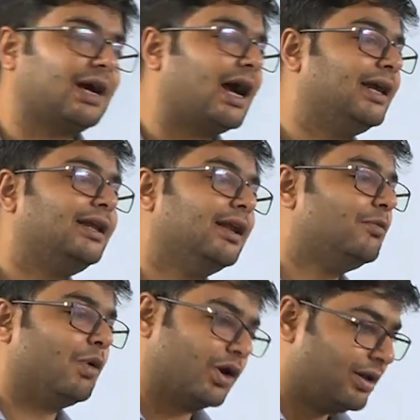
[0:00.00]
ideal
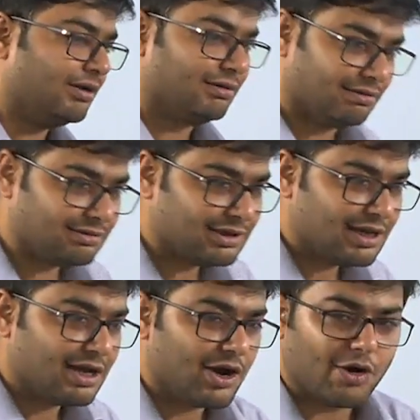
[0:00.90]
model
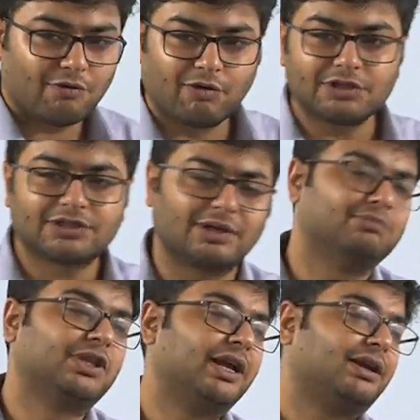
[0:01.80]
was
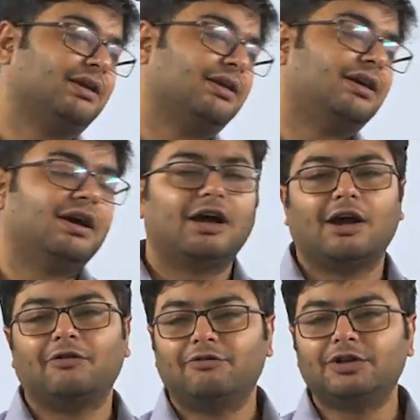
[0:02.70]
something
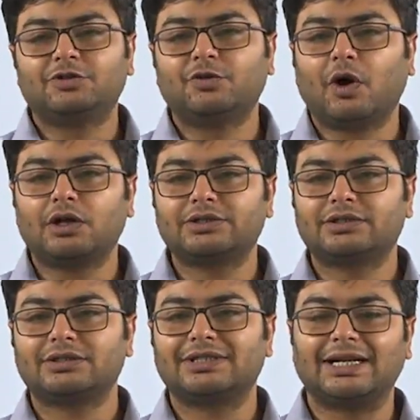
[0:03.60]
which was
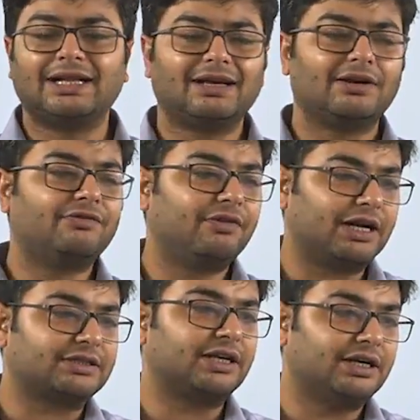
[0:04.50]
getting
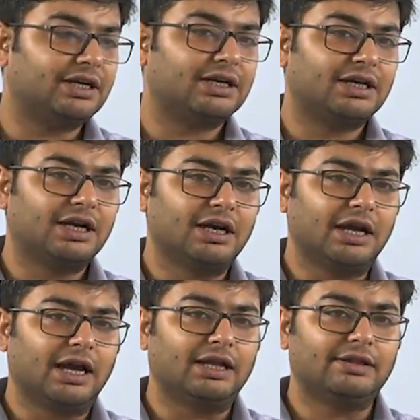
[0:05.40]
reflected
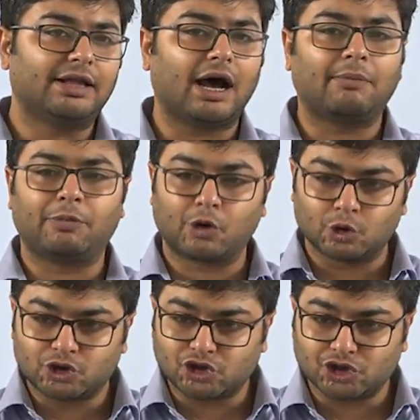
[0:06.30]
in the
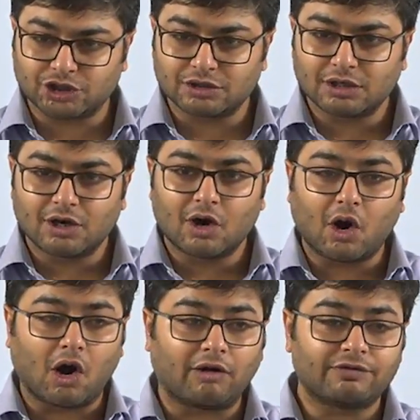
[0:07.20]
approach
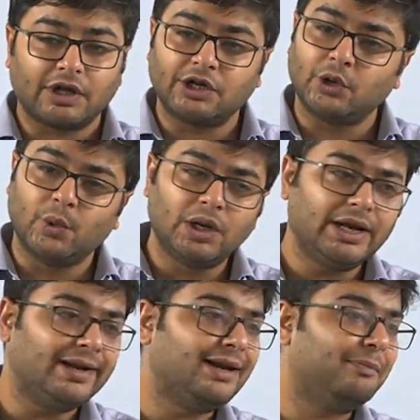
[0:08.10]
of the newly
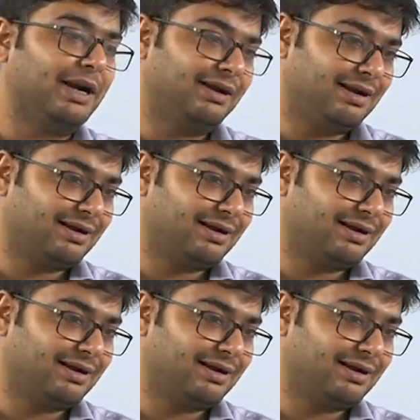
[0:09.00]
independent